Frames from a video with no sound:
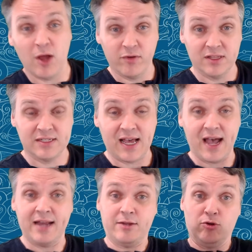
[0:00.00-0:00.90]
over to the
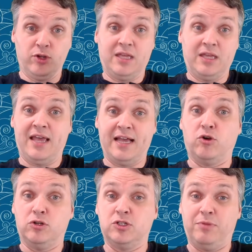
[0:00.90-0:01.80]
side and you're looking at the
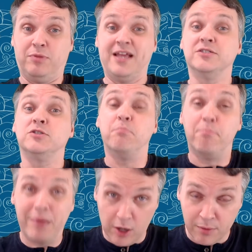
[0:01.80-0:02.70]
external display because it's
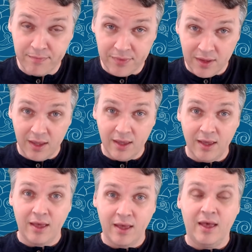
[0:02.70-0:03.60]
bigger.
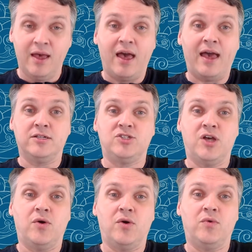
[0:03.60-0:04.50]
And
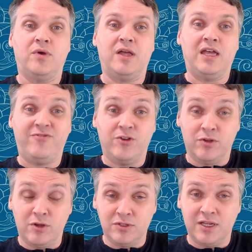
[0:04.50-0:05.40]
so if you're
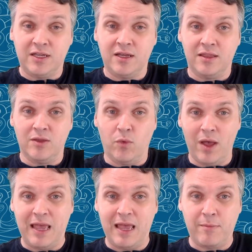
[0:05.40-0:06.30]
using the
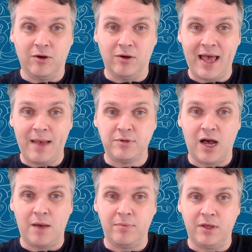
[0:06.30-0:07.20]
webcam on your
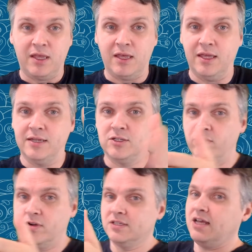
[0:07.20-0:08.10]
laptop, it is
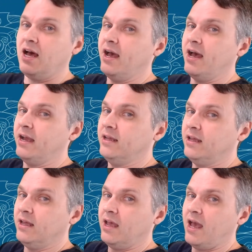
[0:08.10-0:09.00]
over to the side
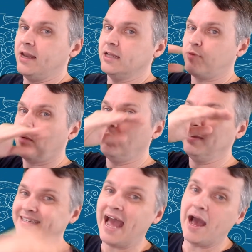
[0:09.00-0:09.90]
and it's probably
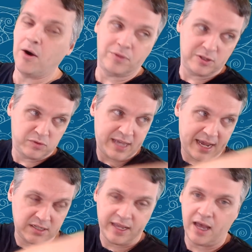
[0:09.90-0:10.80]
down. This one's
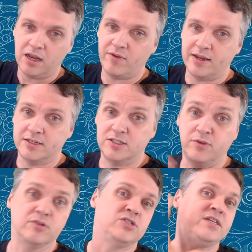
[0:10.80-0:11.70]
actually elevated. And so
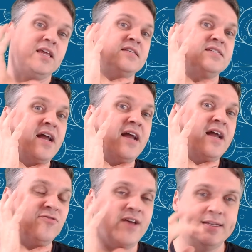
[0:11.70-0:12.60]
you're just getting the side of your
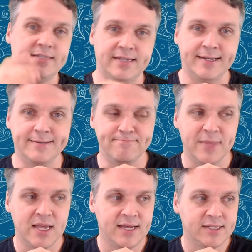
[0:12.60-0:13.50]
face.
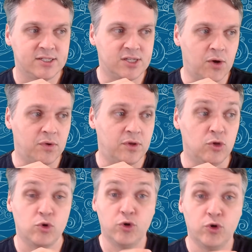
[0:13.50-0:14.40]
So
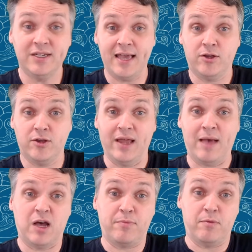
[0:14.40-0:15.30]
you could take your
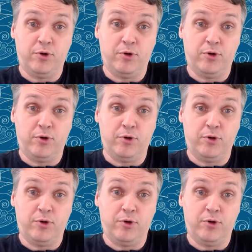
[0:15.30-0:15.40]
laptop and